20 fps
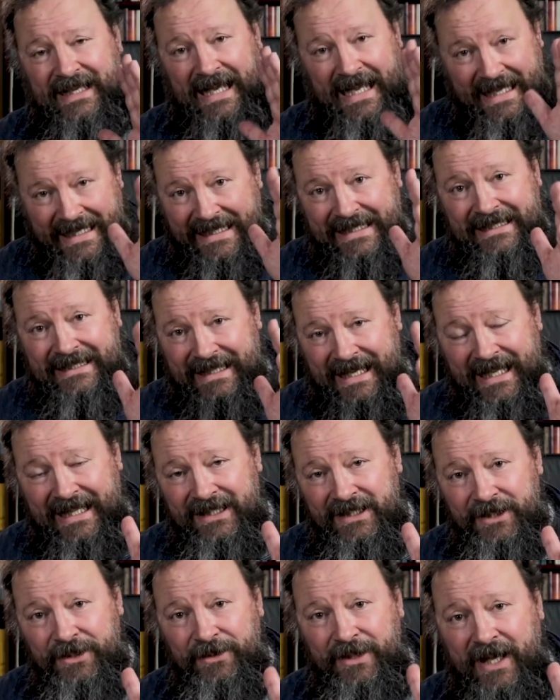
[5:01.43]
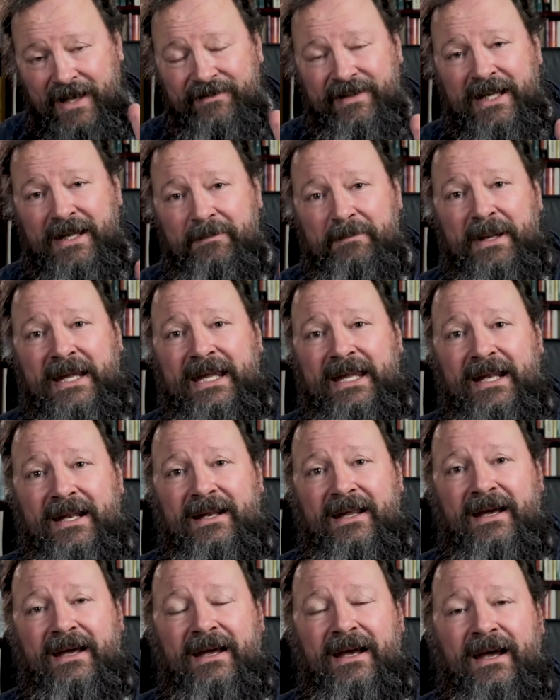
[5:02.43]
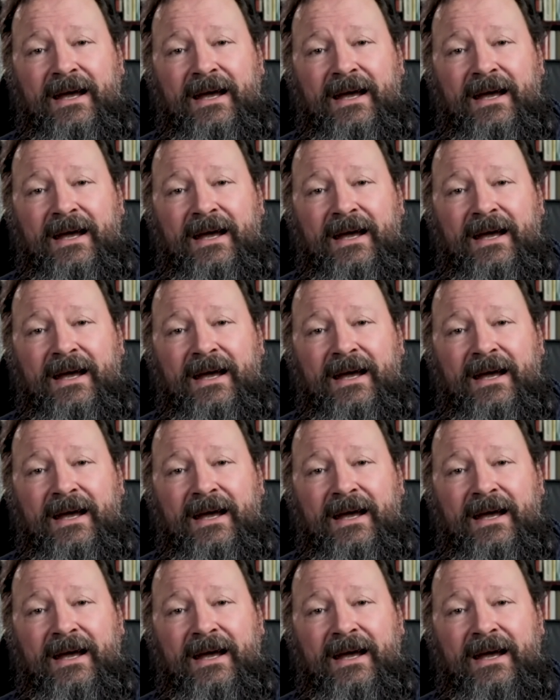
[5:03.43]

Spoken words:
I can tell you, having been